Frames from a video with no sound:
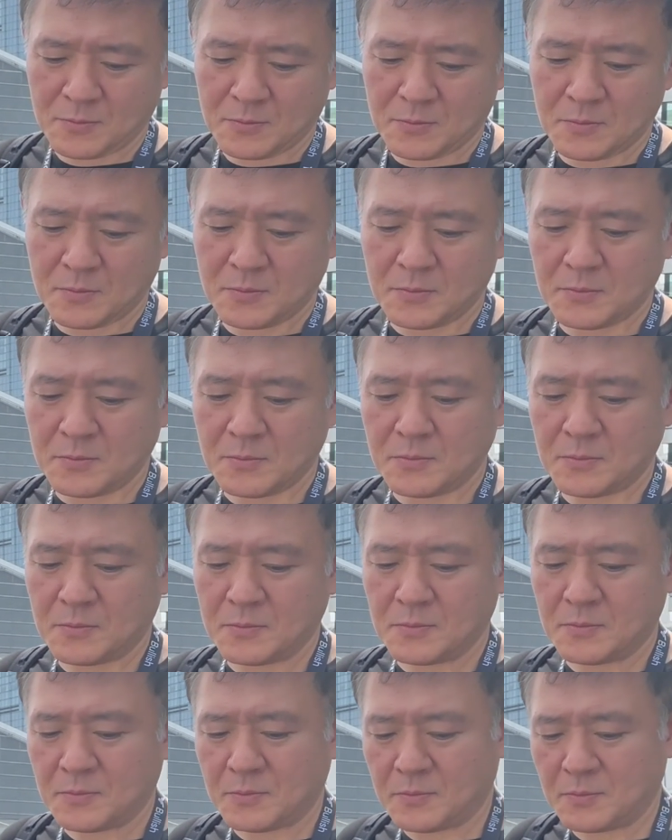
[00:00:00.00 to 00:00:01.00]

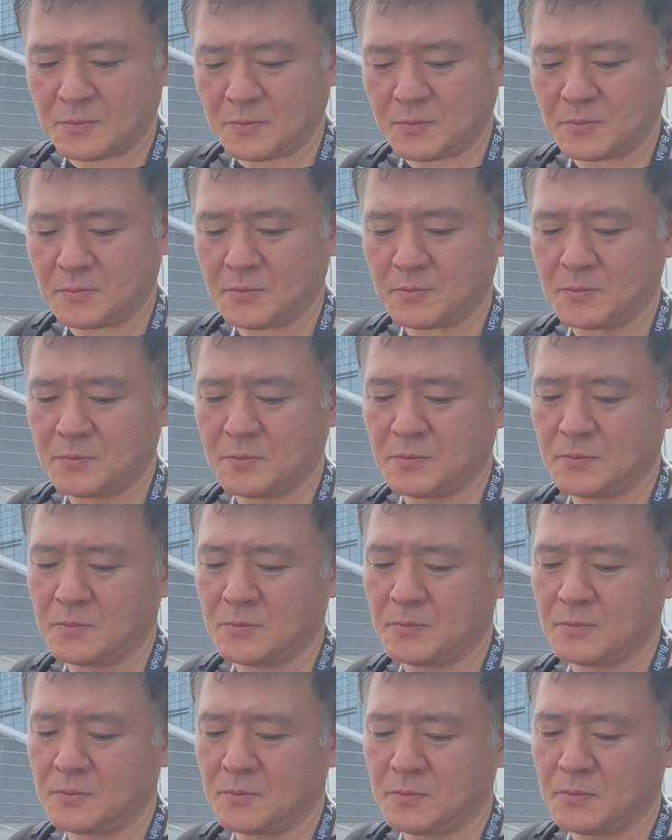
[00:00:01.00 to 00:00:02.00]

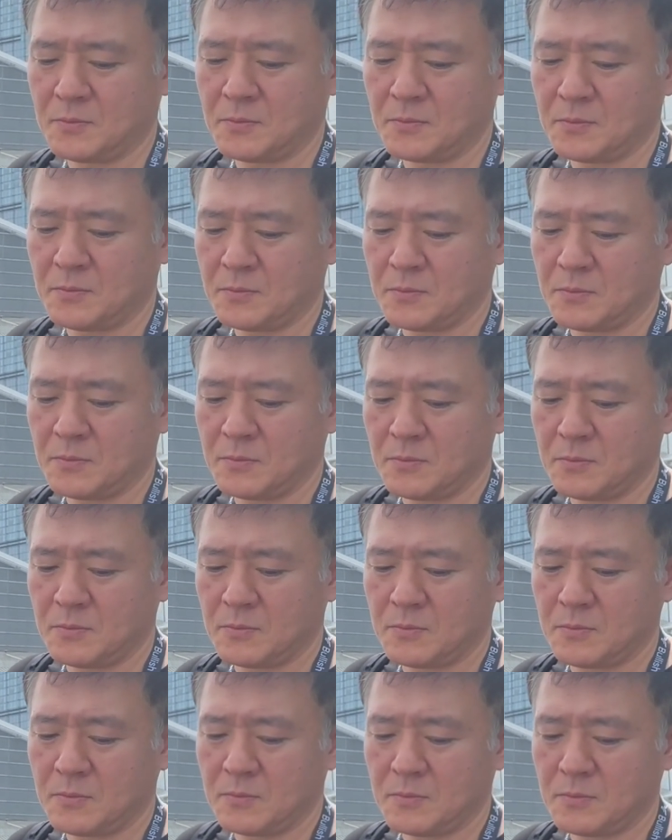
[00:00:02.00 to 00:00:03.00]

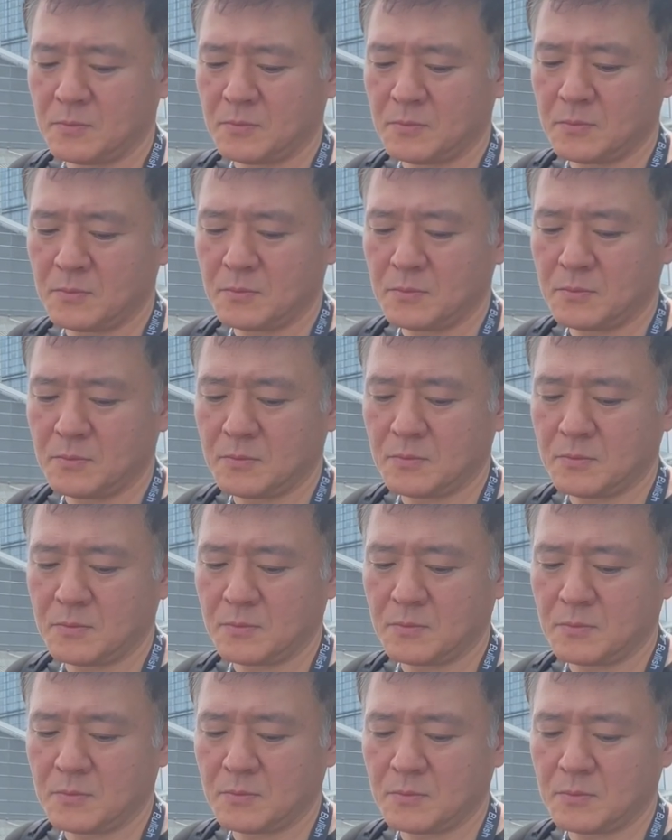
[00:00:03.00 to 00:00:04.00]

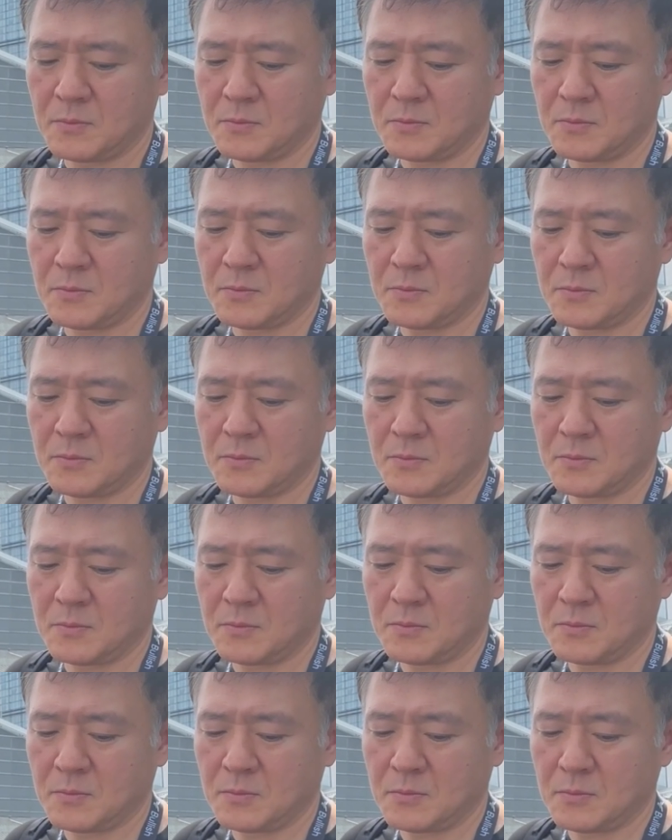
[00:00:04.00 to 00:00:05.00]

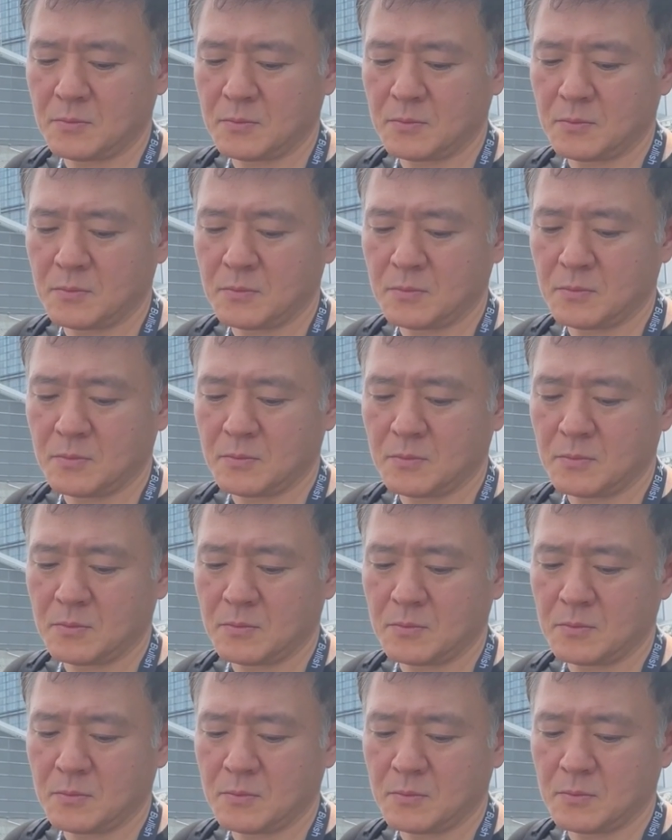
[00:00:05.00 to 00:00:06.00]

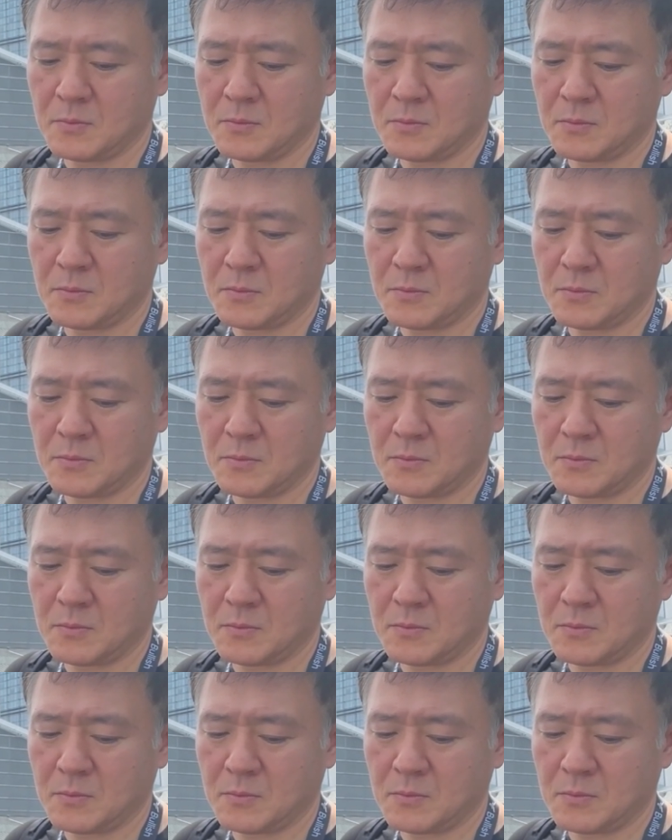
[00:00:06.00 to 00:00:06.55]
(silent)